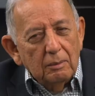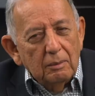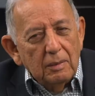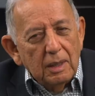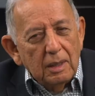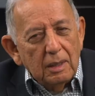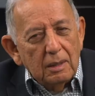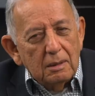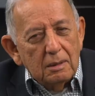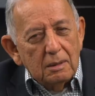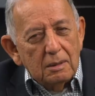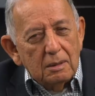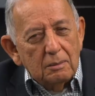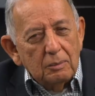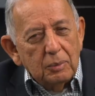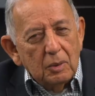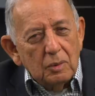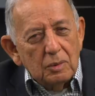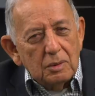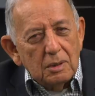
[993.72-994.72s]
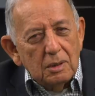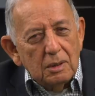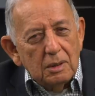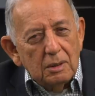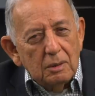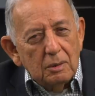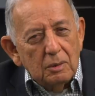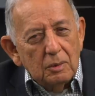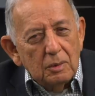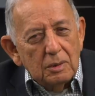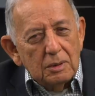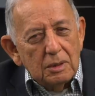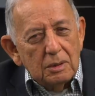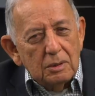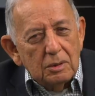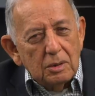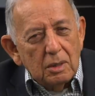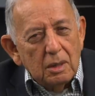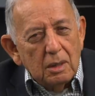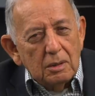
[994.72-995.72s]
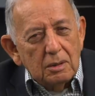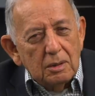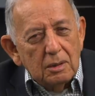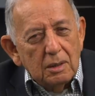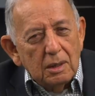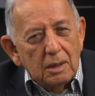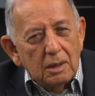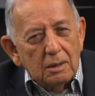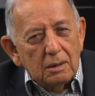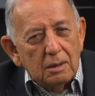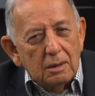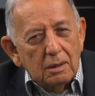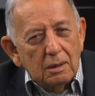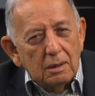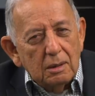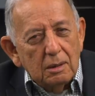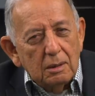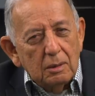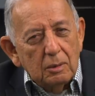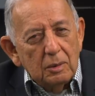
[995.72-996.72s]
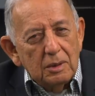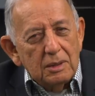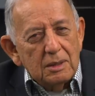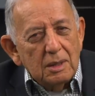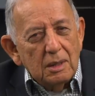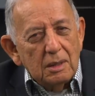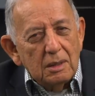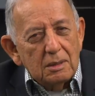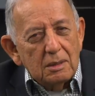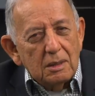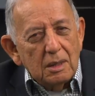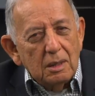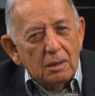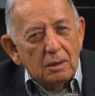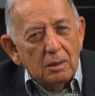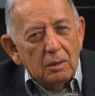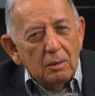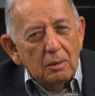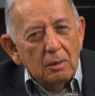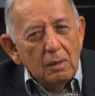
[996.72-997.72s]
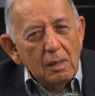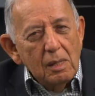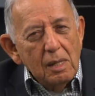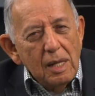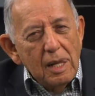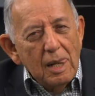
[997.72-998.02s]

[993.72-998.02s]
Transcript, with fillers: the man supposedly who was in charge of that, uh, Luis Elizondo,